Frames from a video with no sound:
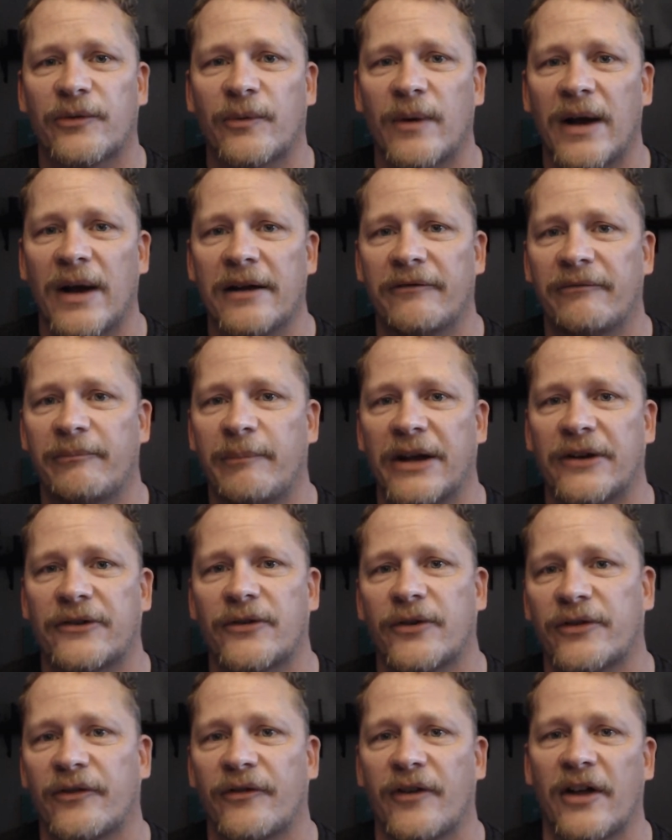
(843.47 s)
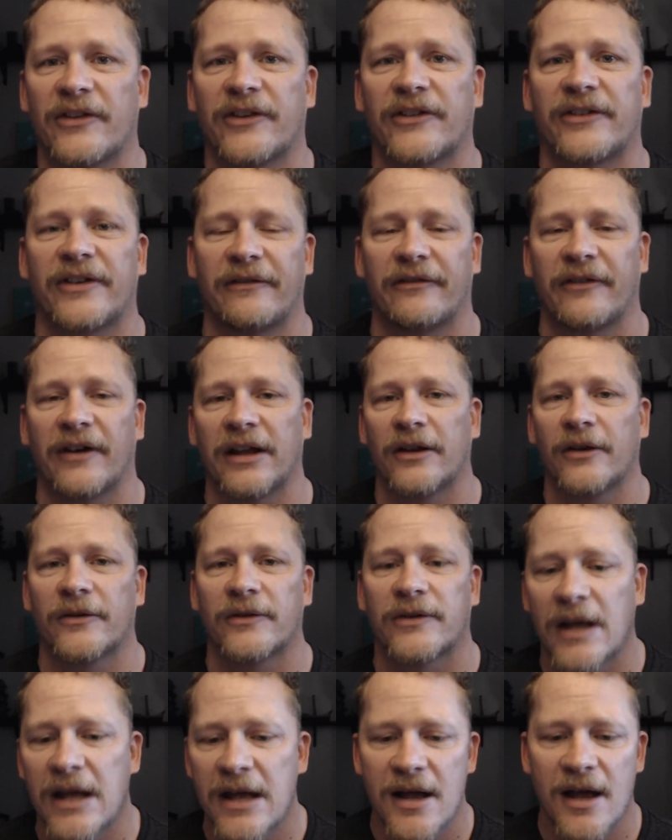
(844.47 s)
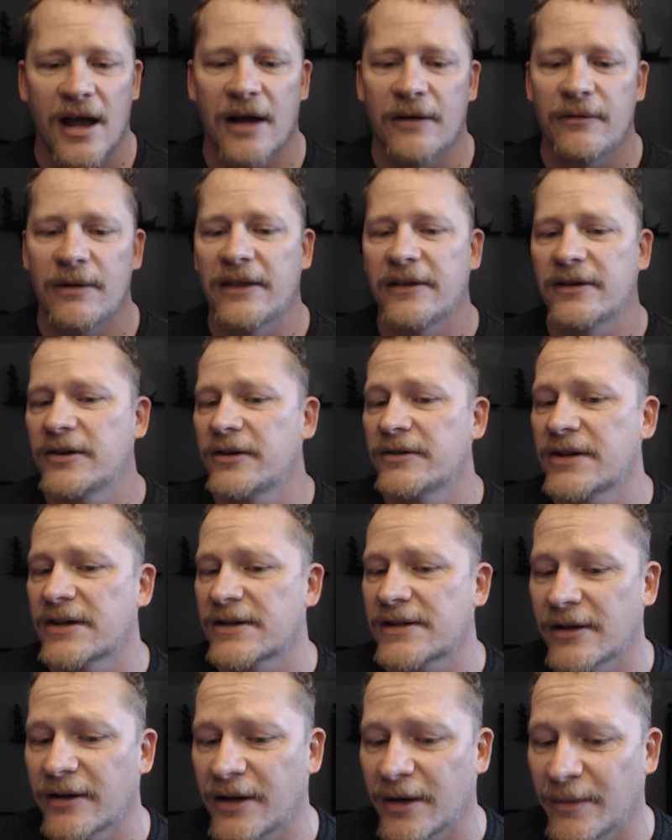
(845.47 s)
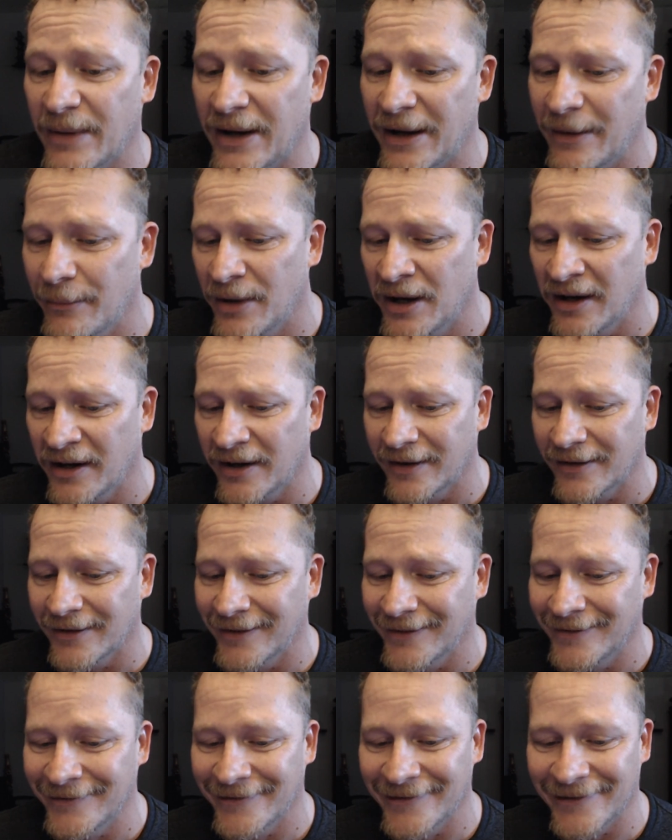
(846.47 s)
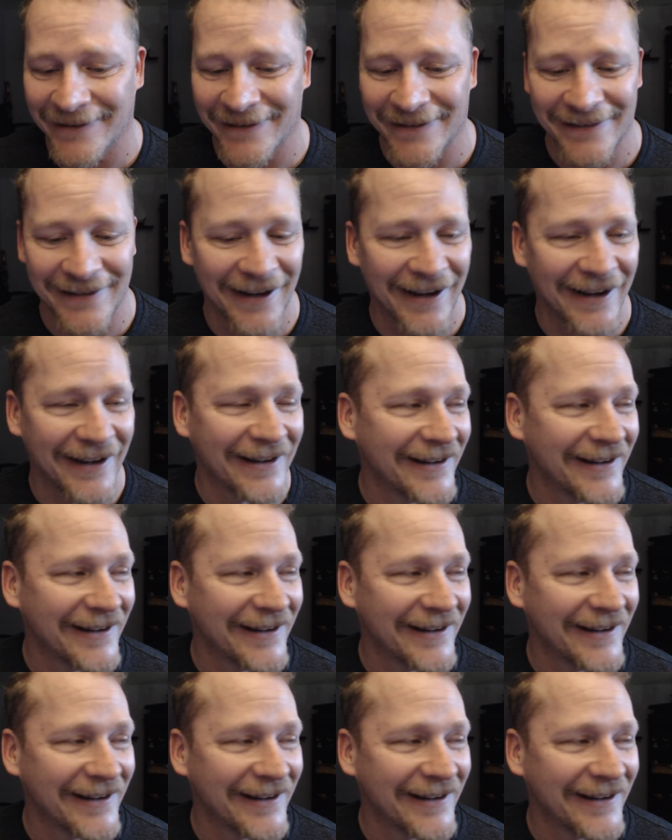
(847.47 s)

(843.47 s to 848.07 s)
right pictures of all the stuff I use. I'd rather you just look at my mug. Look at this guy.